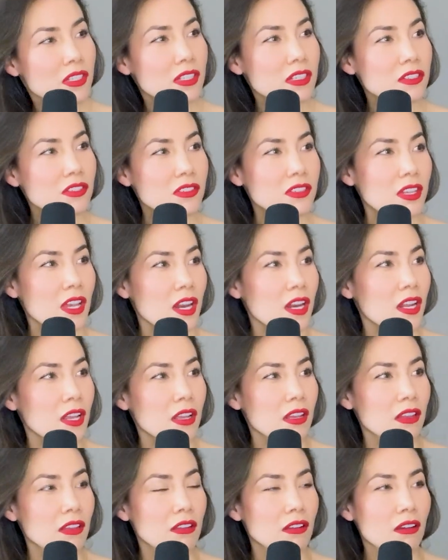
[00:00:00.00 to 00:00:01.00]
in just
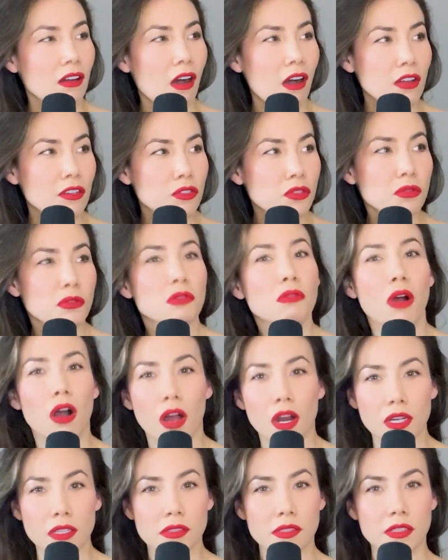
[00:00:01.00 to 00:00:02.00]
getting true
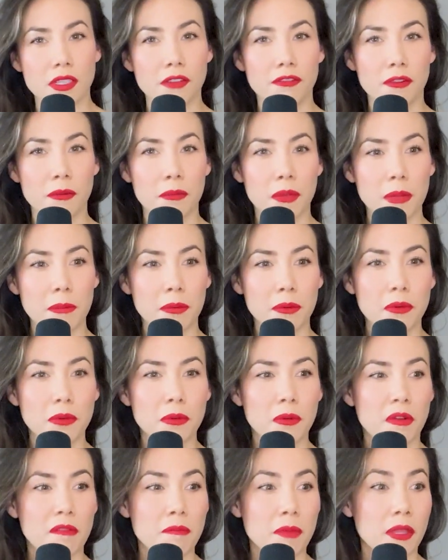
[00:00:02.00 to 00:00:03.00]
honesty from people who
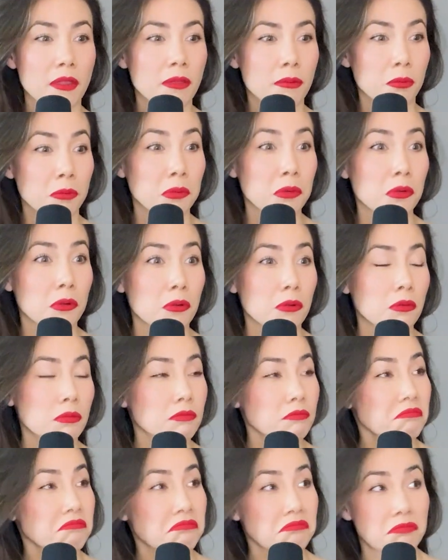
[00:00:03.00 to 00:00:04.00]
have been through
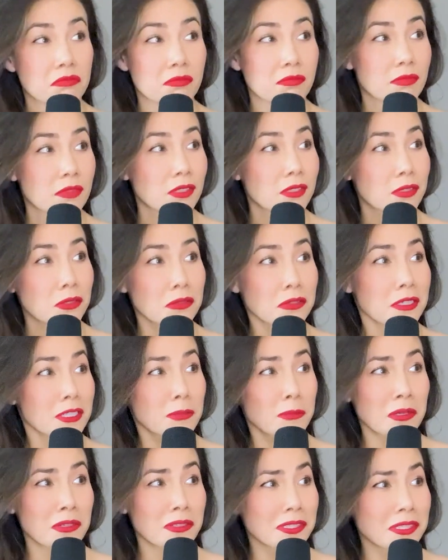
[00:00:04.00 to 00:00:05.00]
certain
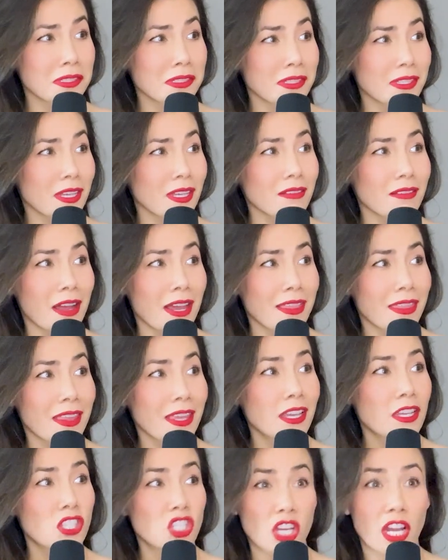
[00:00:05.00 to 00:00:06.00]
experiences that I
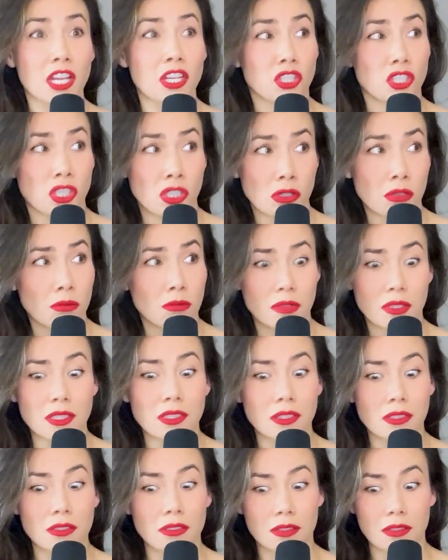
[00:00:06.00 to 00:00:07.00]
think change you.
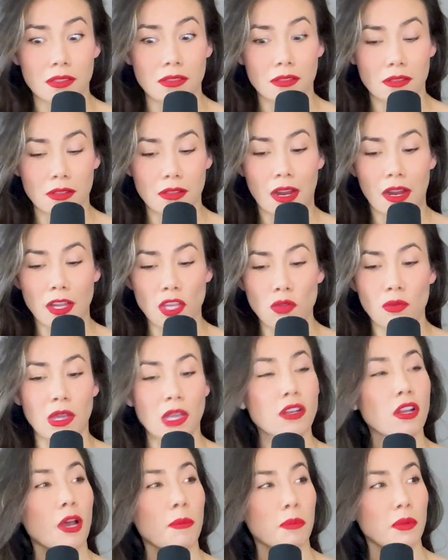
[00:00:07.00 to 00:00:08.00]
This mm-hmm. is, uh, you
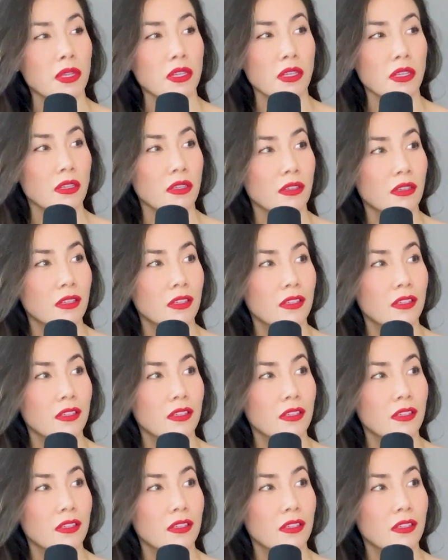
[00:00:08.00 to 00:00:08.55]
cannot be